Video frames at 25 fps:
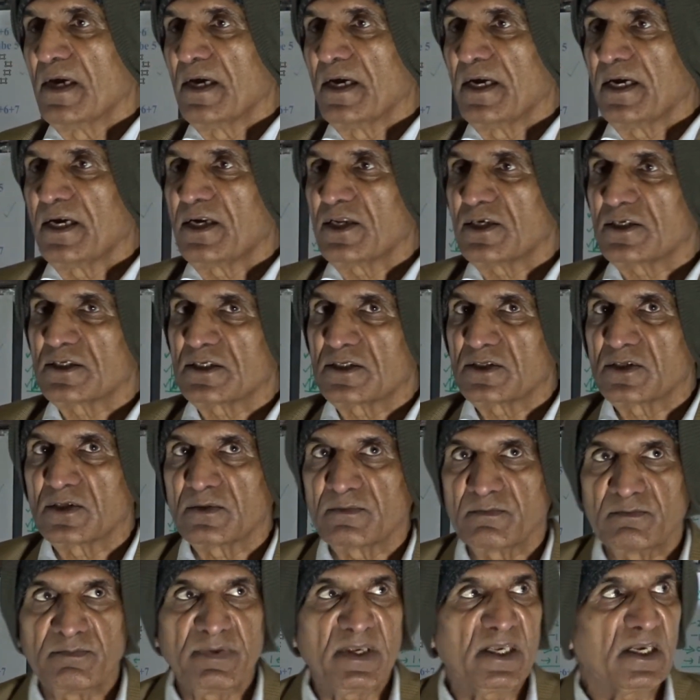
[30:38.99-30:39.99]
It is
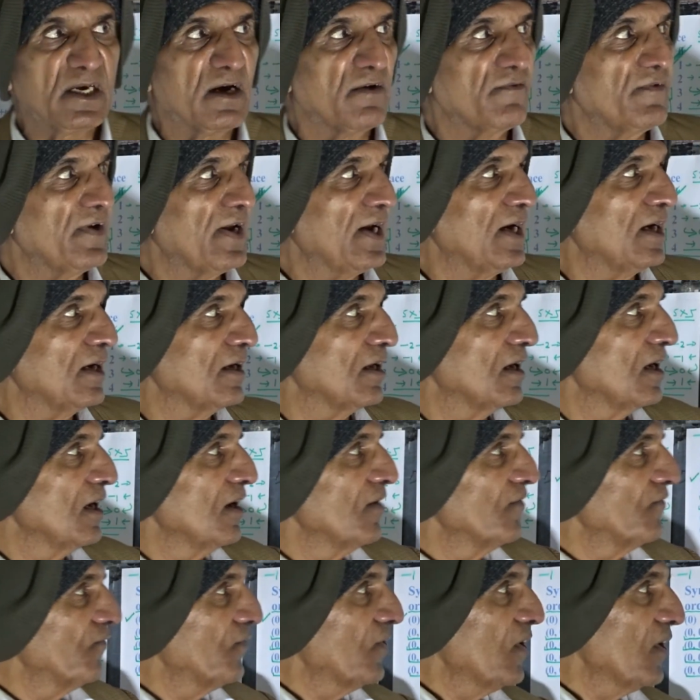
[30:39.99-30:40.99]
being availed
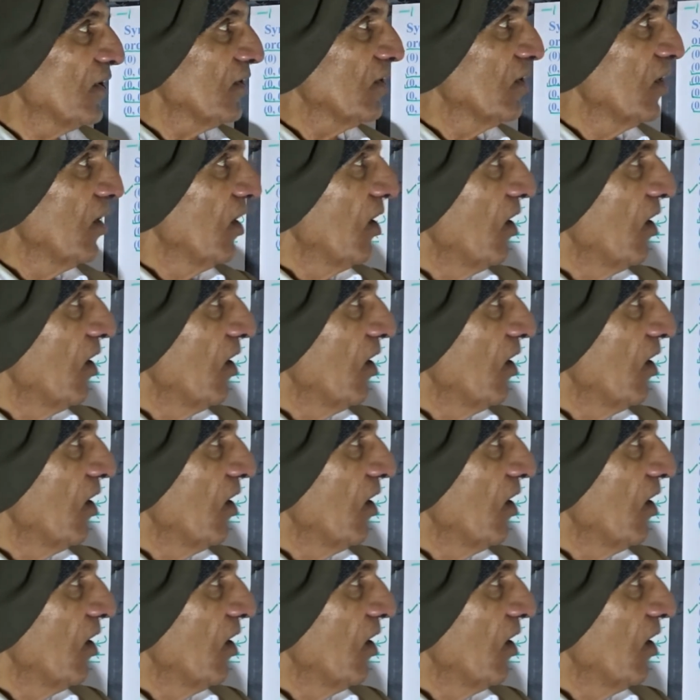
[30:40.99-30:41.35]
for